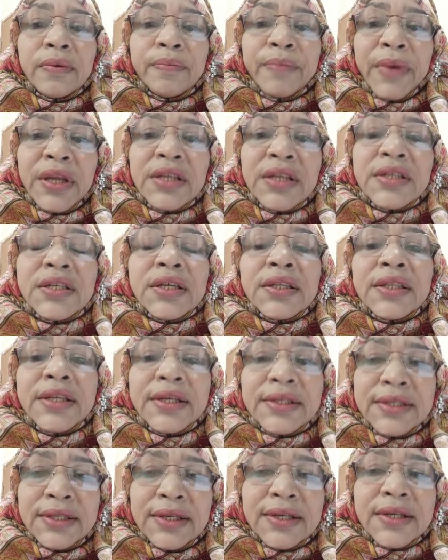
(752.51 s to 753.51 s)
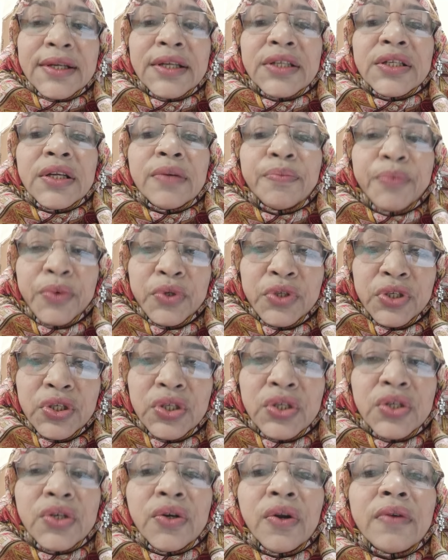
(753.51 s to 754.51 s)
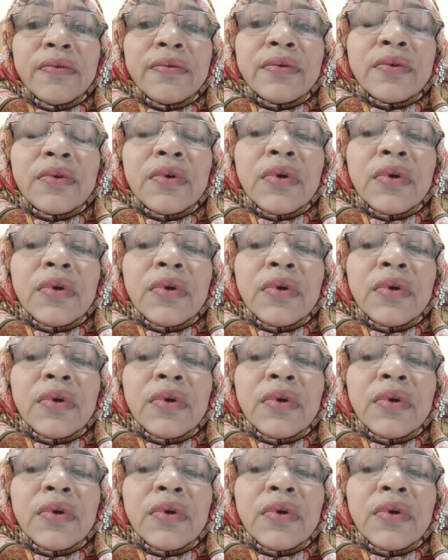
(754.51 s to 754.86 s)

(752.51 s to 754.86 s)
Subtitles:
maintain their secretion progesterone